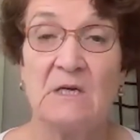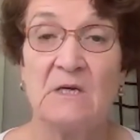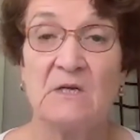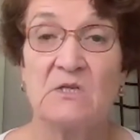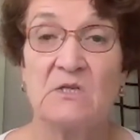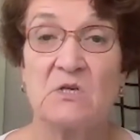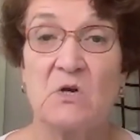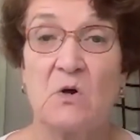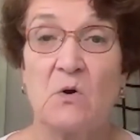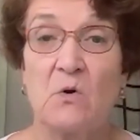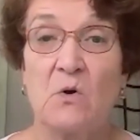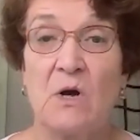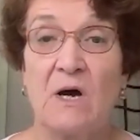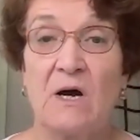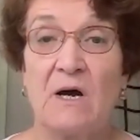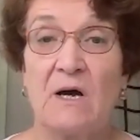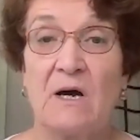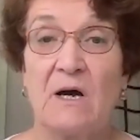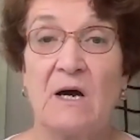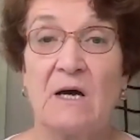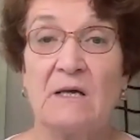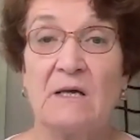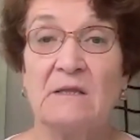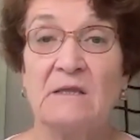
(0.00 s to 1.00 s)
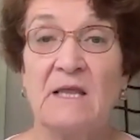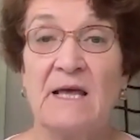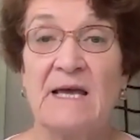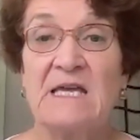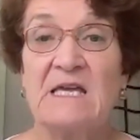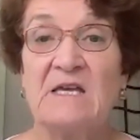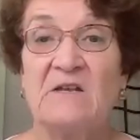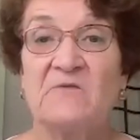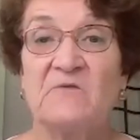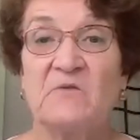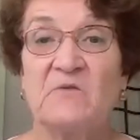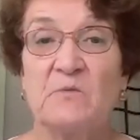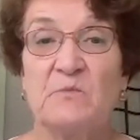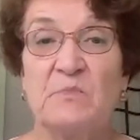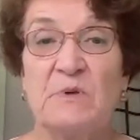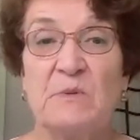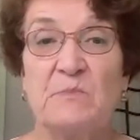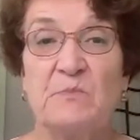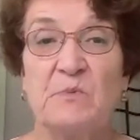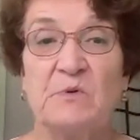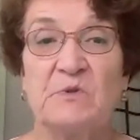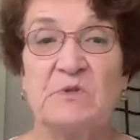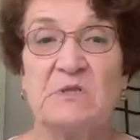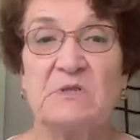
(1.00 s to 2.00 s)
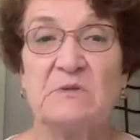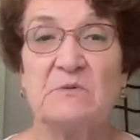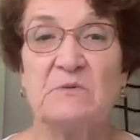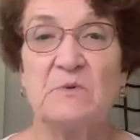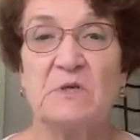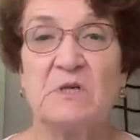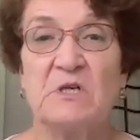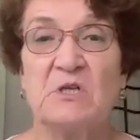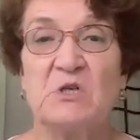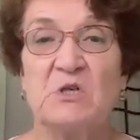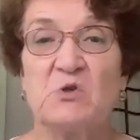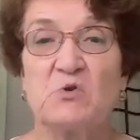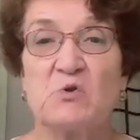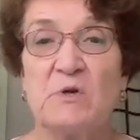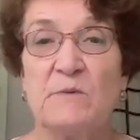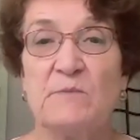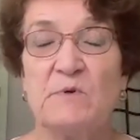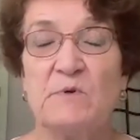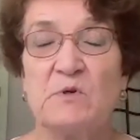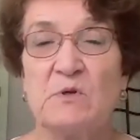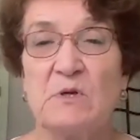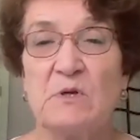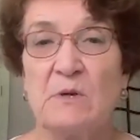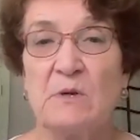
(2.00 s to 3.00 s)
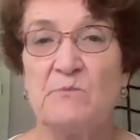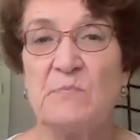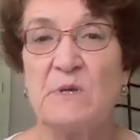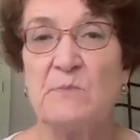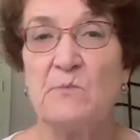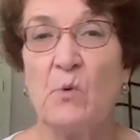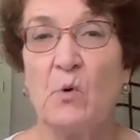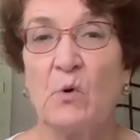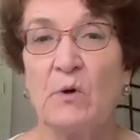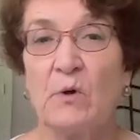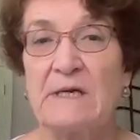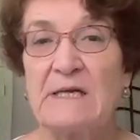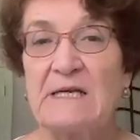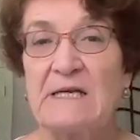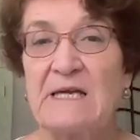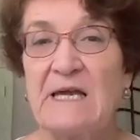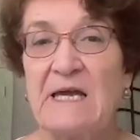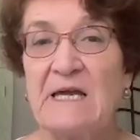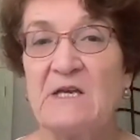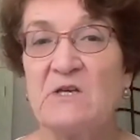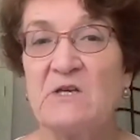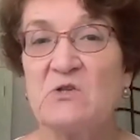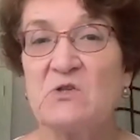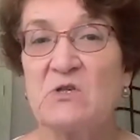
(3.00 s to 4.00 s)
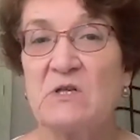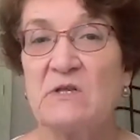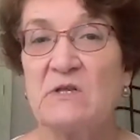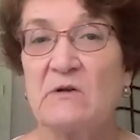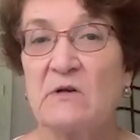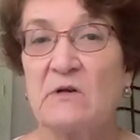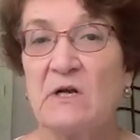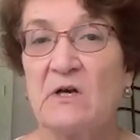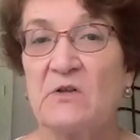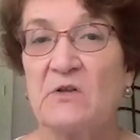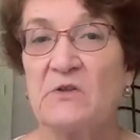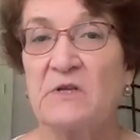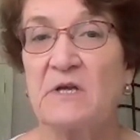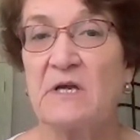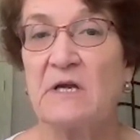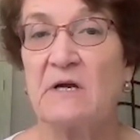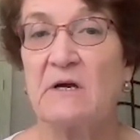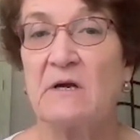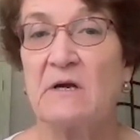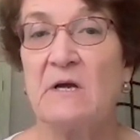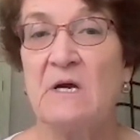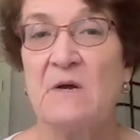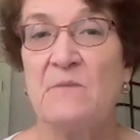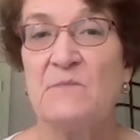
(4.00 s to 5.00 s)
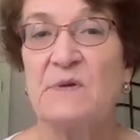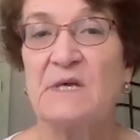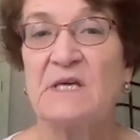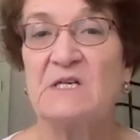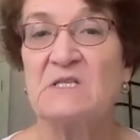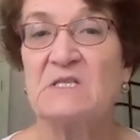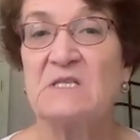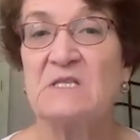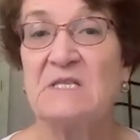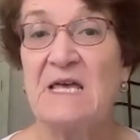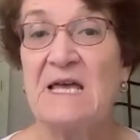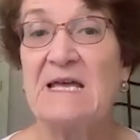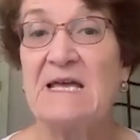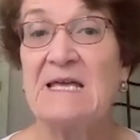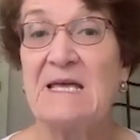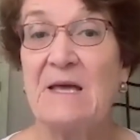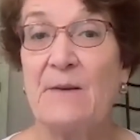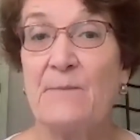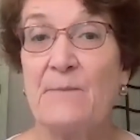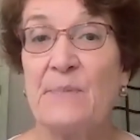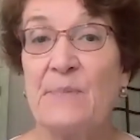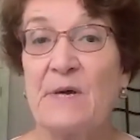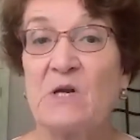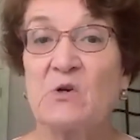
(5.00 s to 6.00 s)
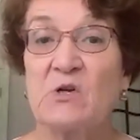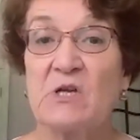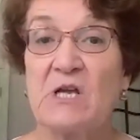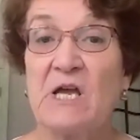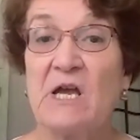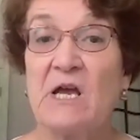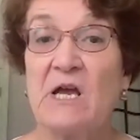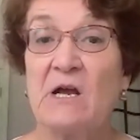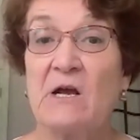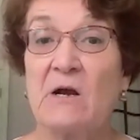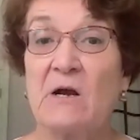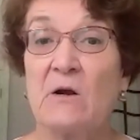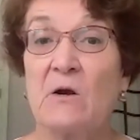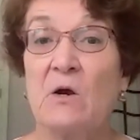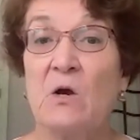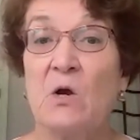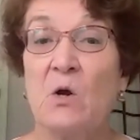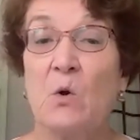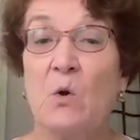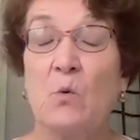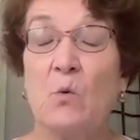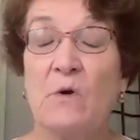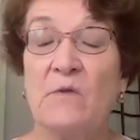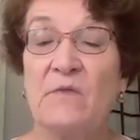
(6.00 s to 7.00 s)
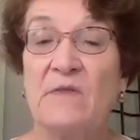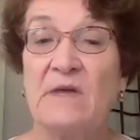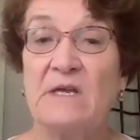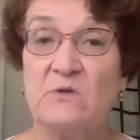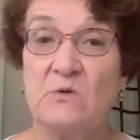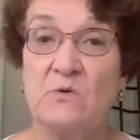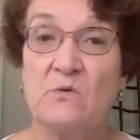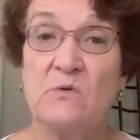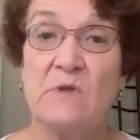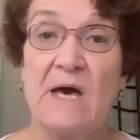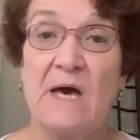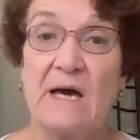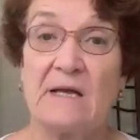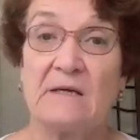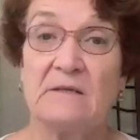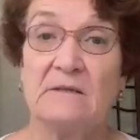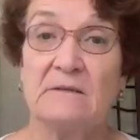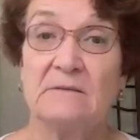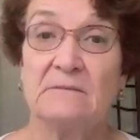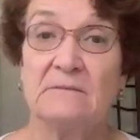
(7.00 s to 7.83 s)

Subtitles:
So I'd like it for people to contribute and be more engaged in their healthcare because they get better care when they do that.